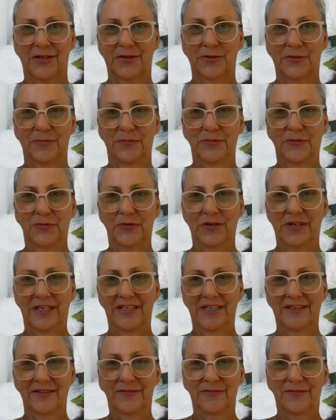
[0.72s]
Good
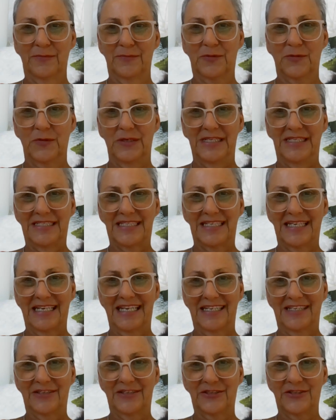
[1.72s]
morning from
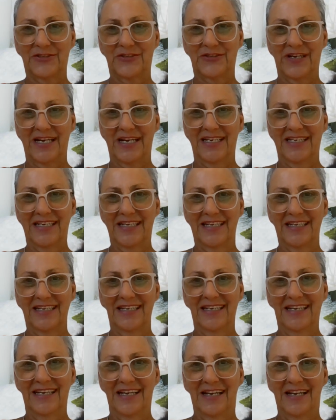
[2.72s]
Queensland, Australia.